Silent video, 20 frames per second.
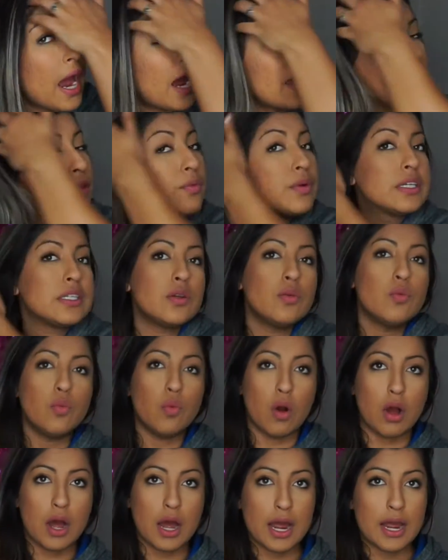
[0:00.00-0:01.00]
And the reason
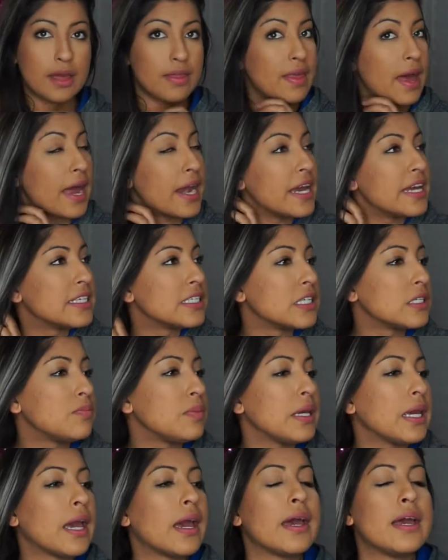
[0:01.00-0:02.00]
why that is
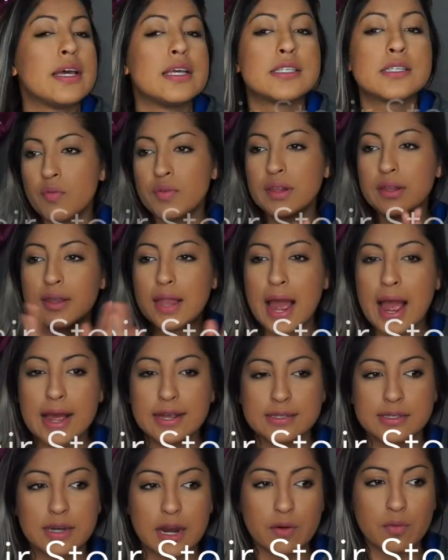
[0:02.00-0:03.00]
because over the
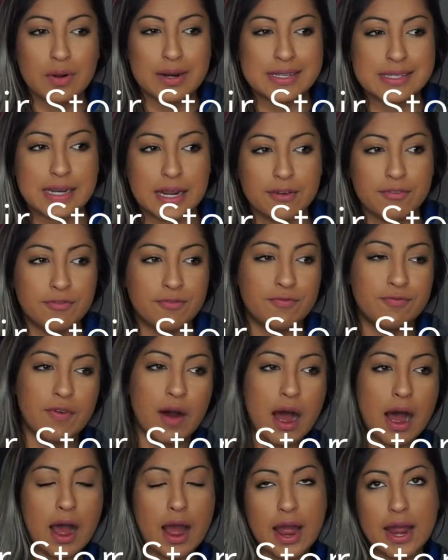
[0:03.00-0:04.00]
last, I want to say
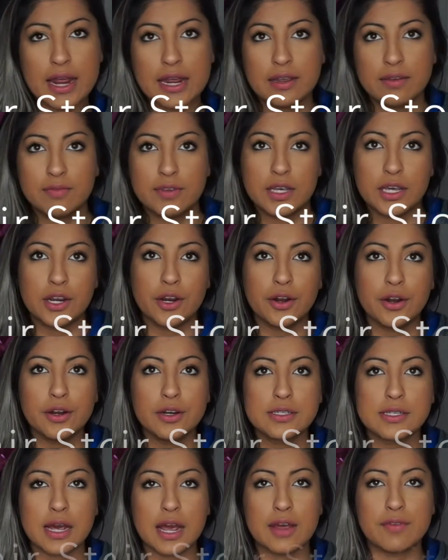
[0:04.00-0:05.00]
5
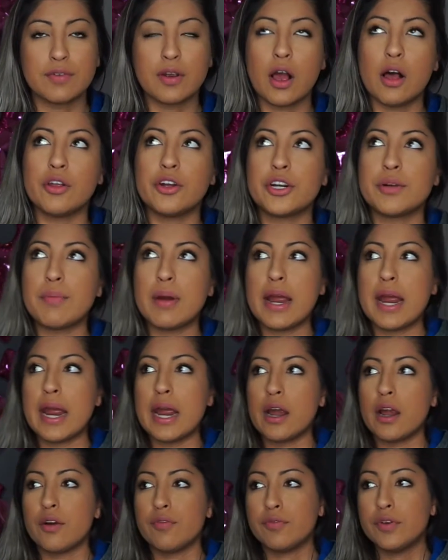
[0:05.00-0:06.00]
years, I've colored my
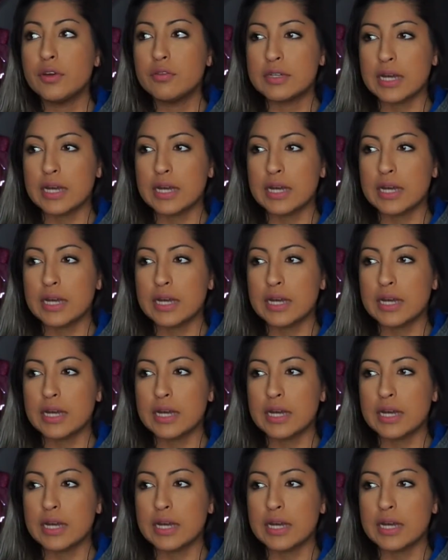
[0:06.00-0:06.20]
hair a few